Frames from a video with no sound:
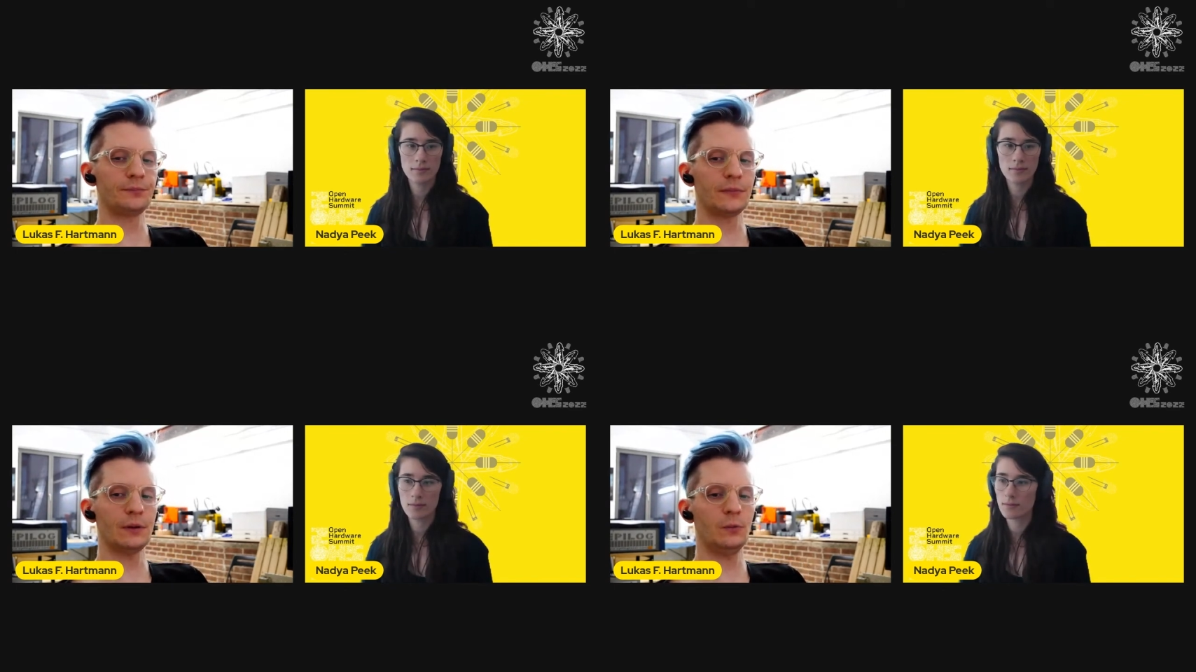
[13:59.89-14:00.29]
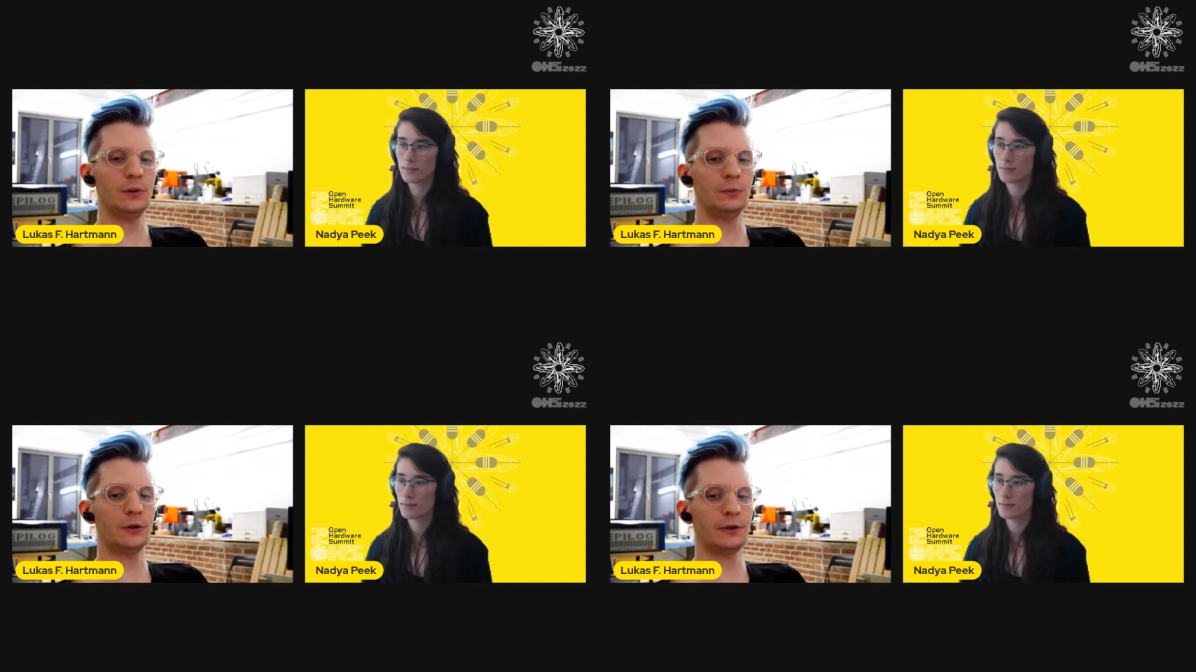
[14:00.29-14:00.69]
Speaker 1: we
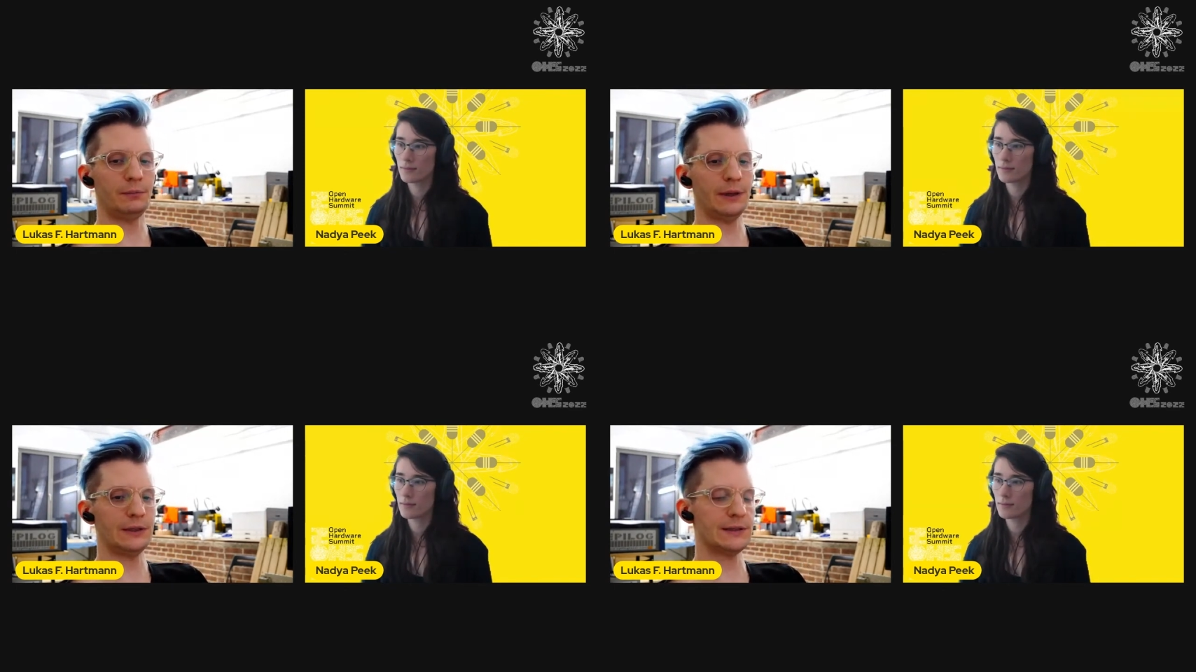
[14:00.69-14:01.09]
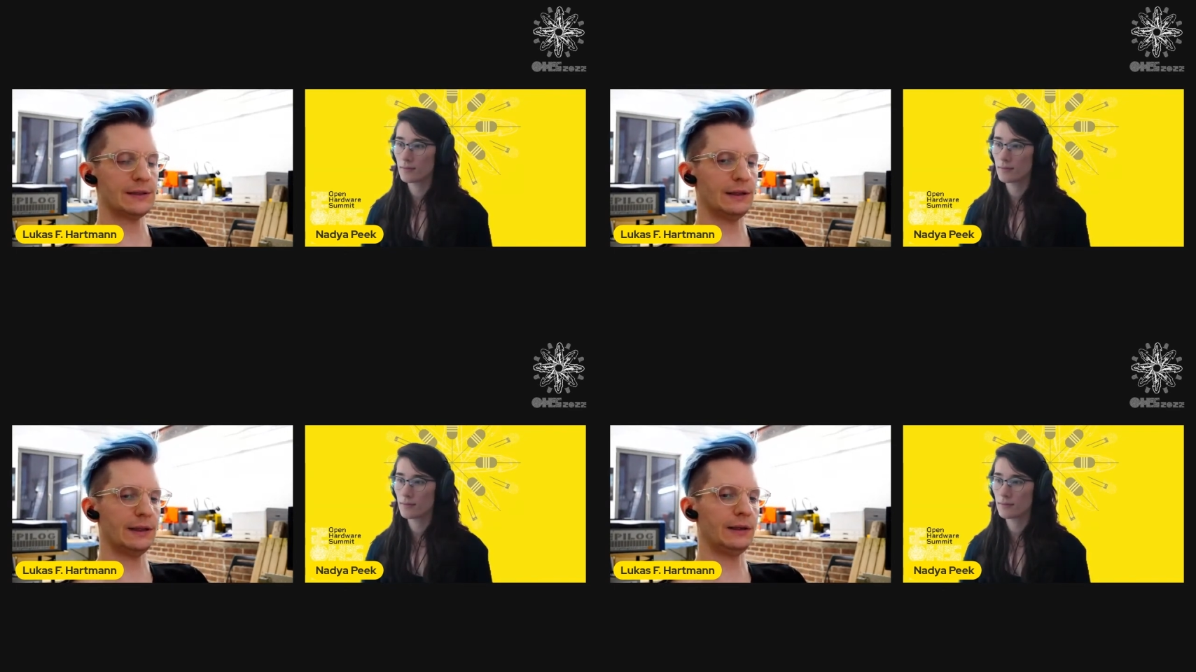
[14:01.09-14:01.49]
work in batches
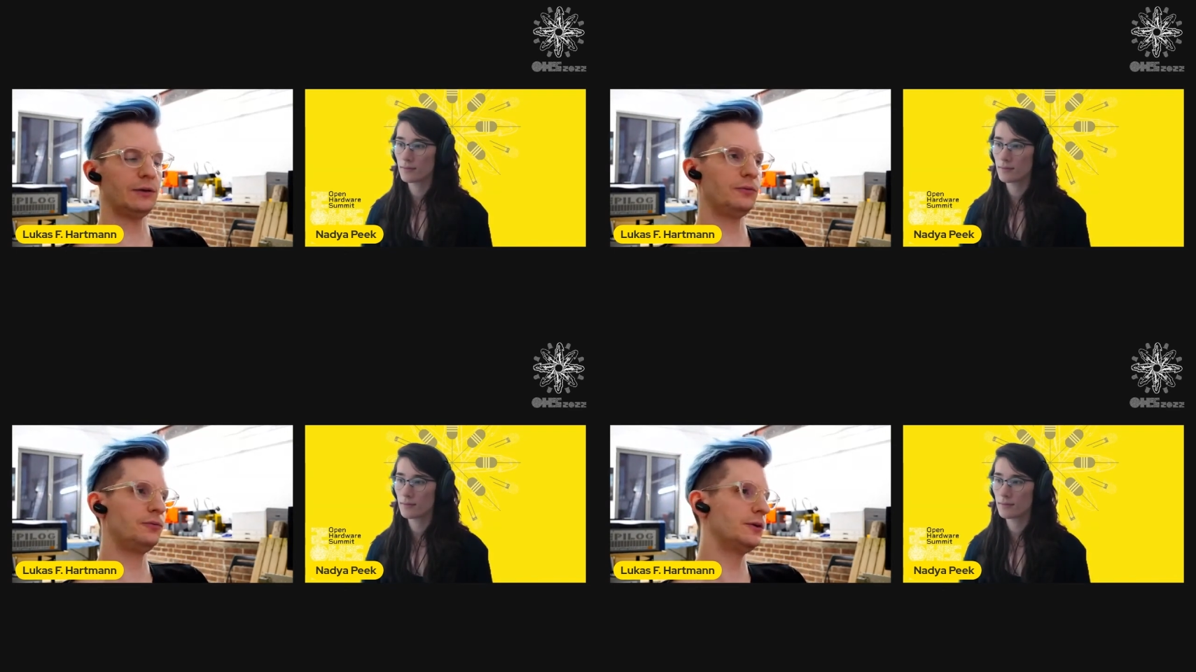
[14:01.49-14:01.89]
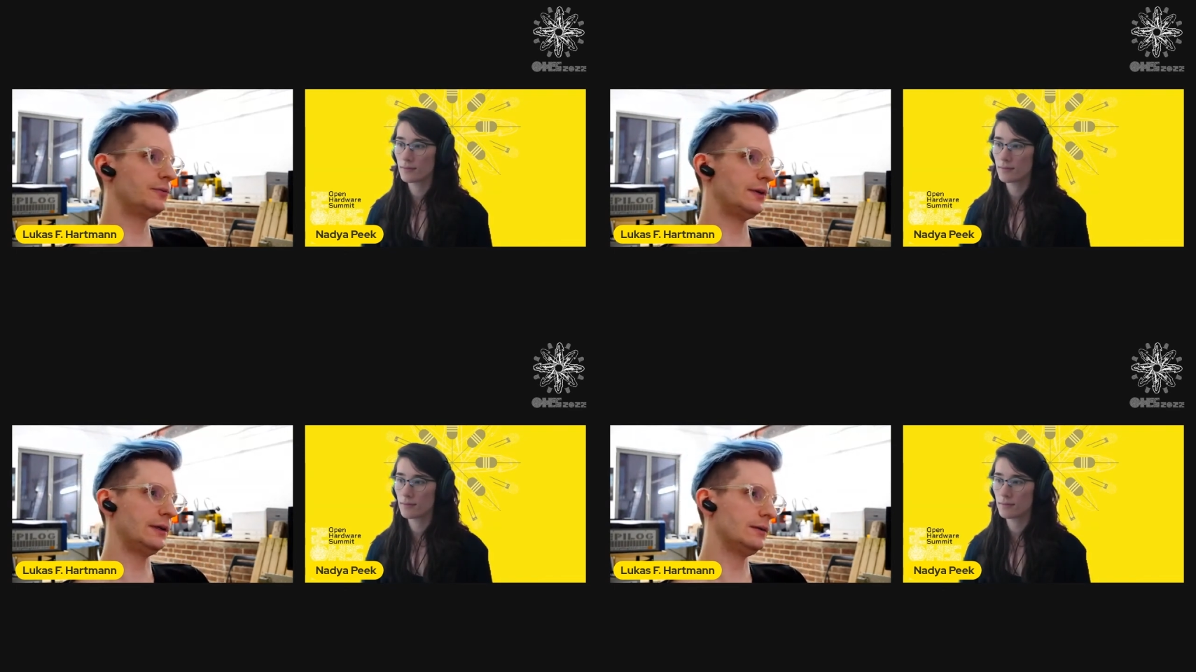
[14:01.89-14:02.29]
like
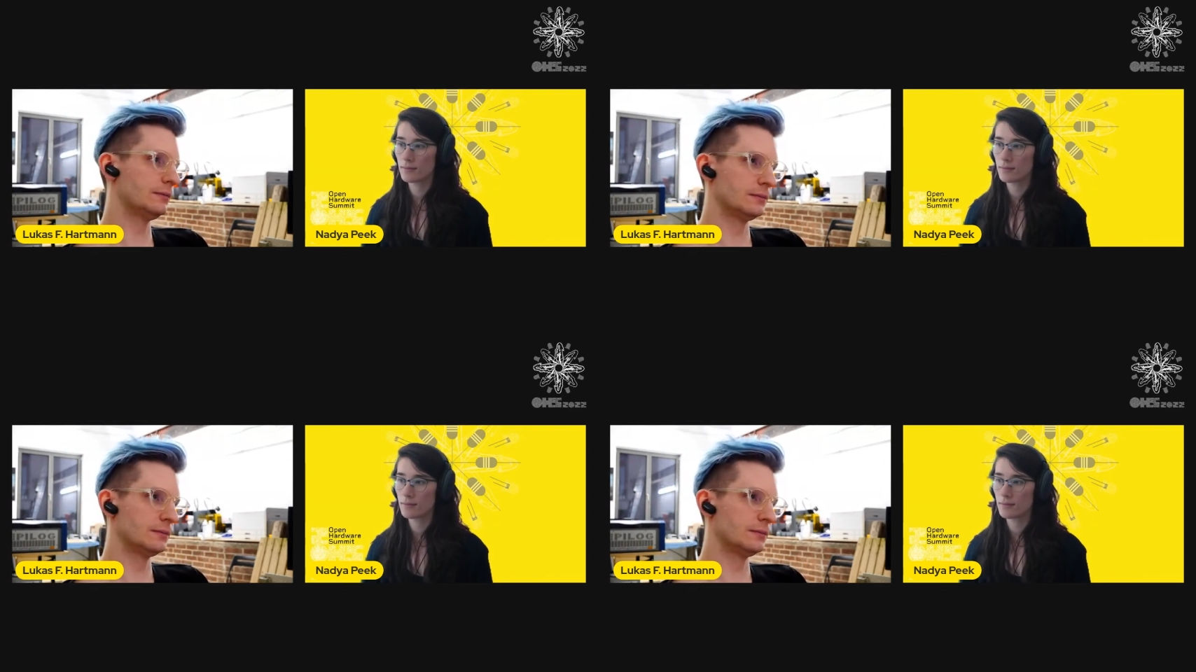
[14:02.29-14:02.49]
50.